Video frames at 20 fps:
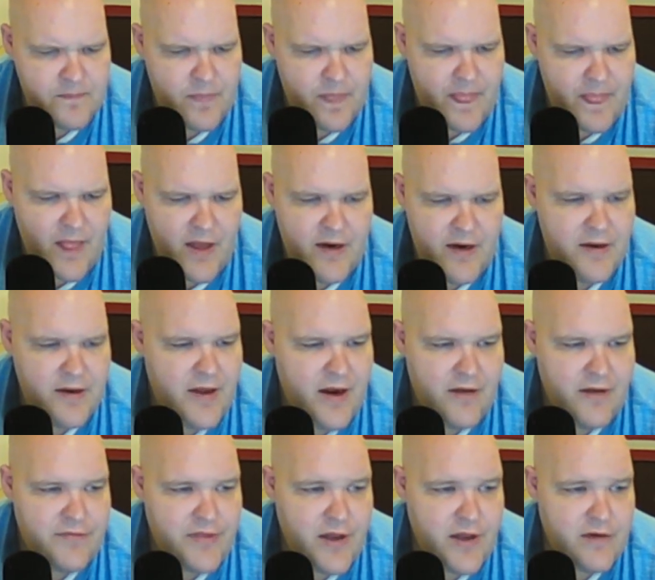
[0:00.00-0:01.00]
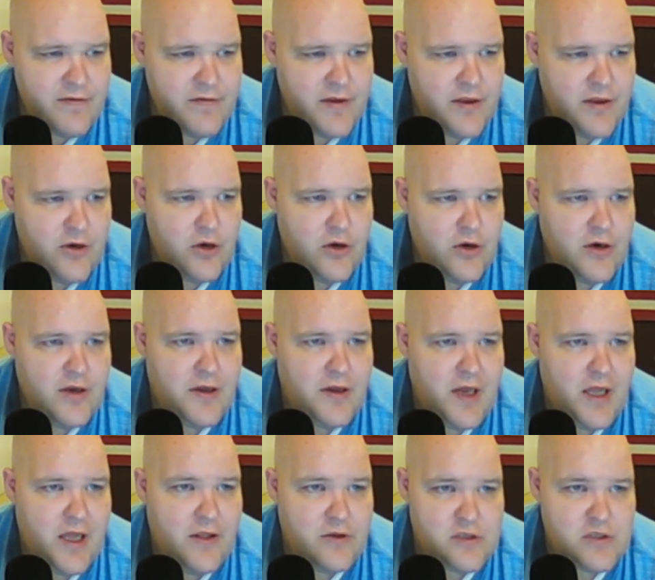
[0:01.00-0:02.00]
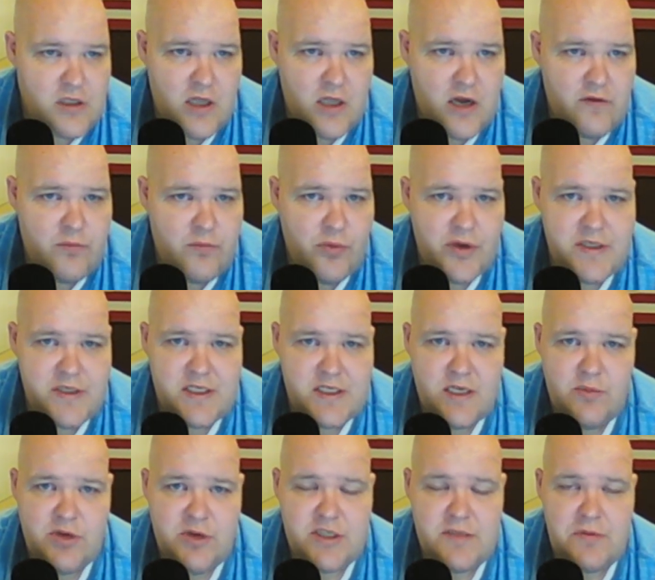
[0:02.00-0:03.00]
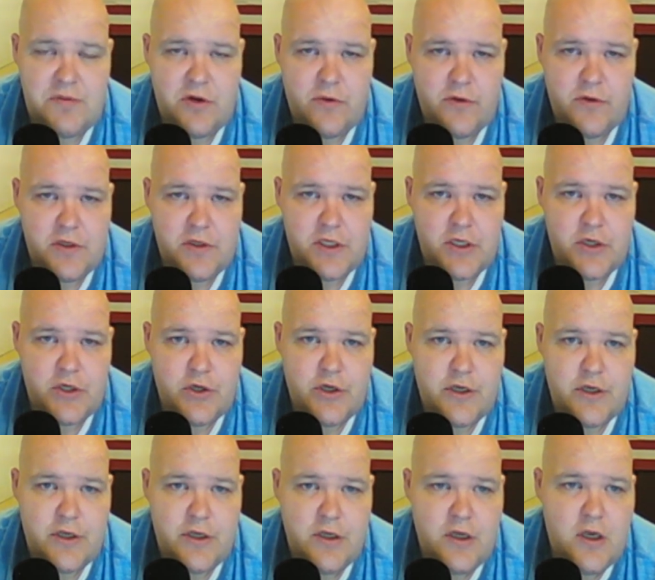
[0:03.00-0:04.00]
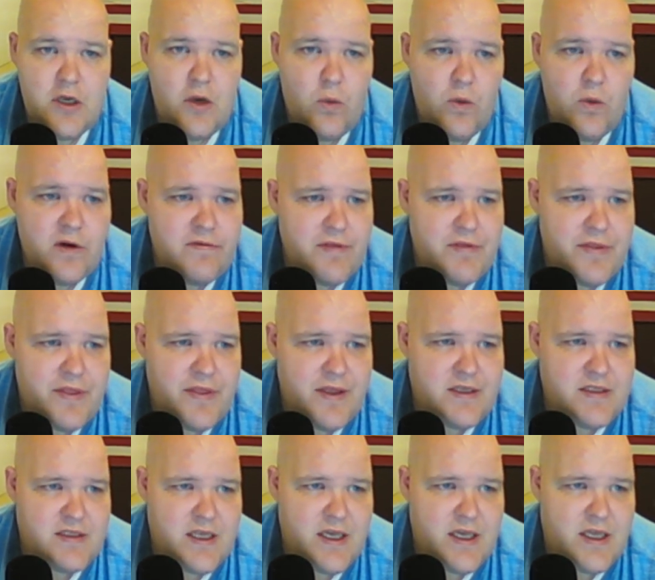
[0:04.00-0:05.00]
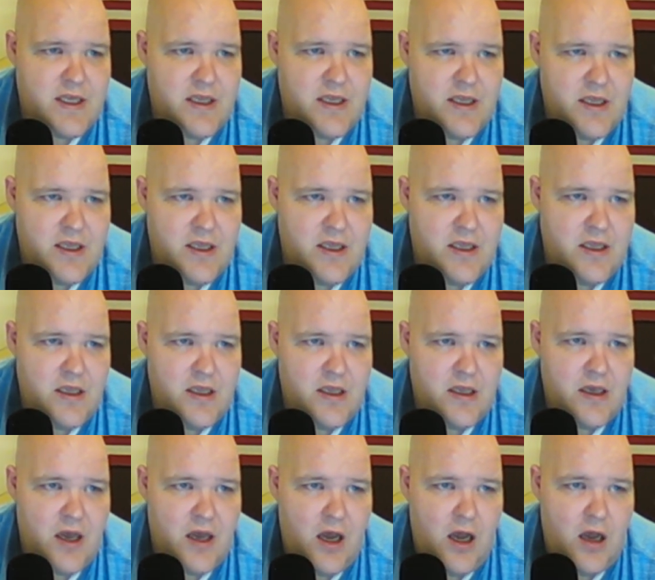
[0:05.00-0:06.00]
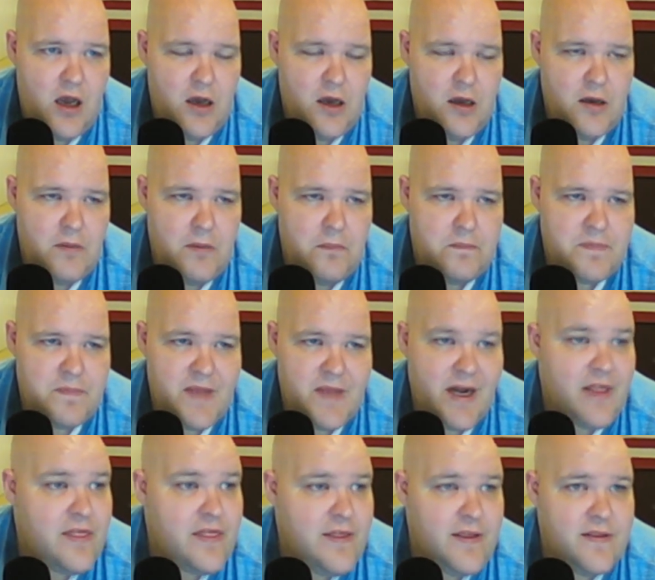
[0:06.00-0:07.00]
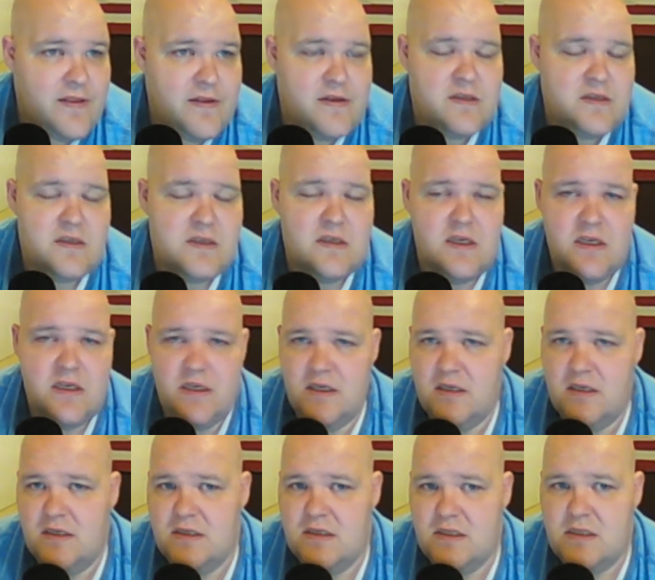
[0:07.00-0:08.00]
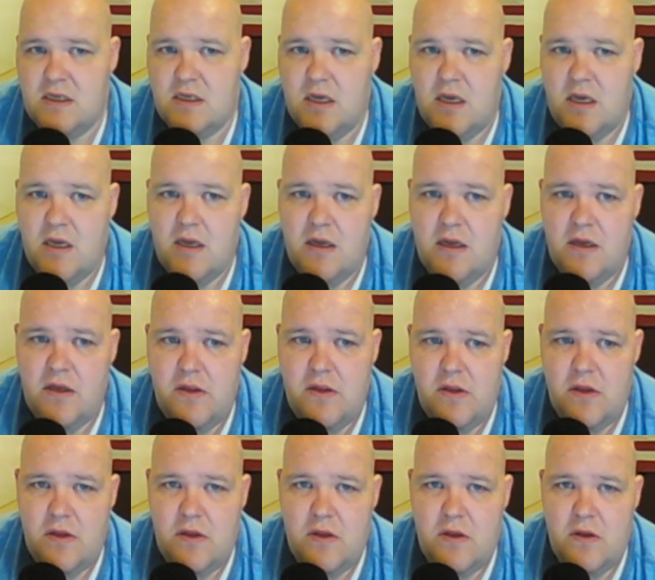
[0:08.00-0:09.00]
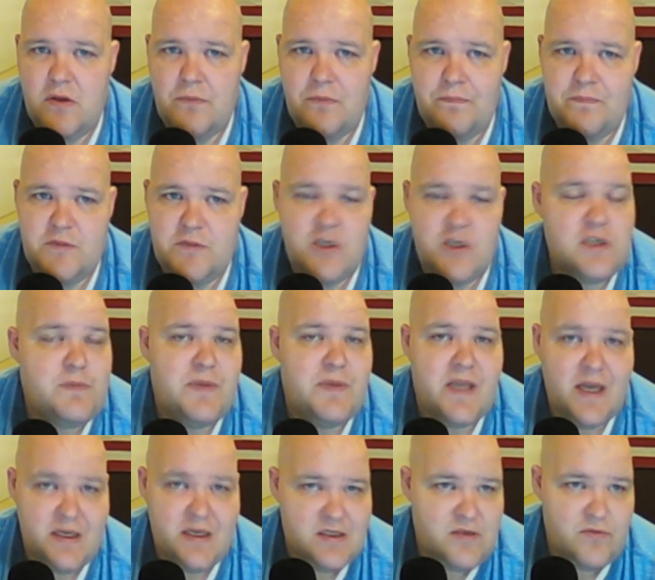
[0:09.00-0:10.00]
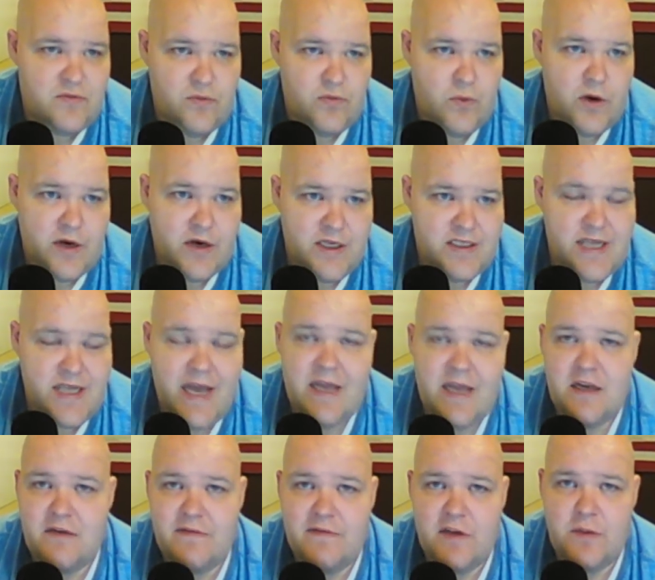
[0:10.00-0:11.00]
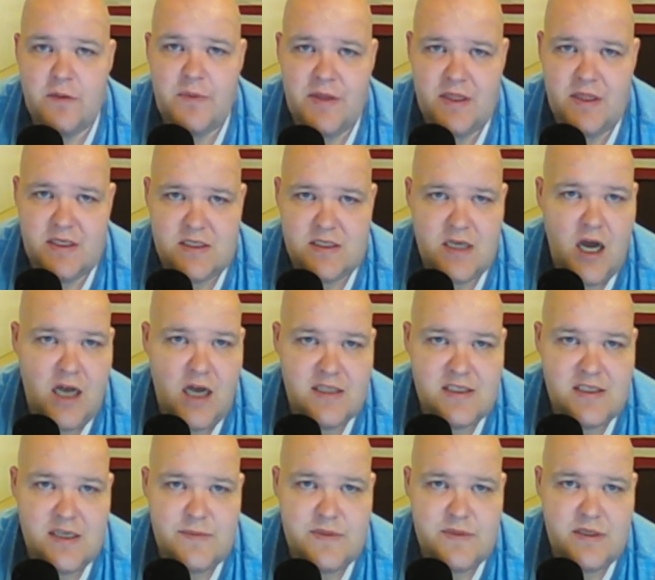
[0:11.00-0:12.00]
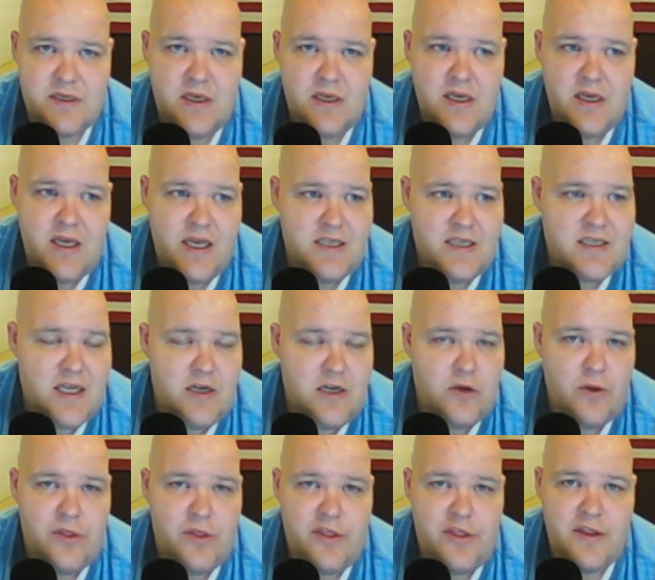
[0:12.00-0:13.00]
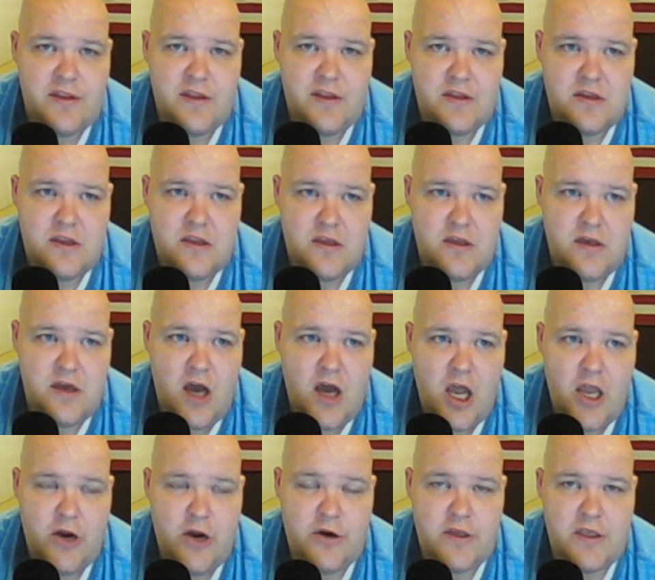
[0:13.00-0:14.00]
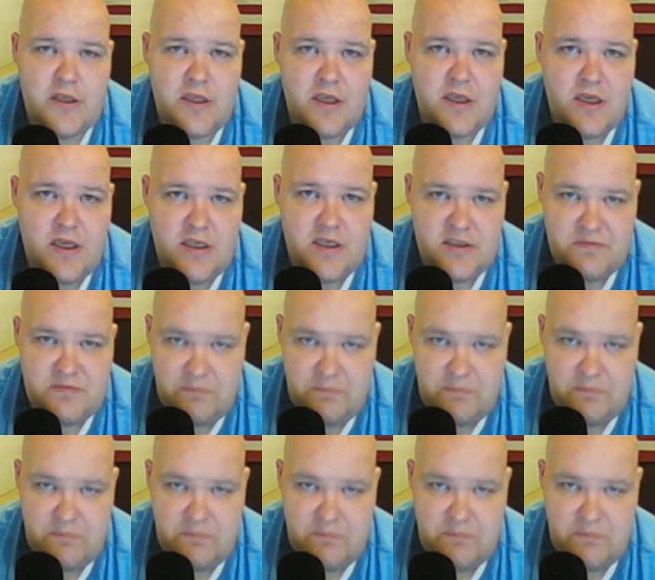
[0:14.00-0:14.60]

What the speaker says: And I've thought of it, and there's a lot of points that he brings up that are really good. One of the things that he that I think is just because of where he's at in developing this concepts is I don't think that the hierarchy is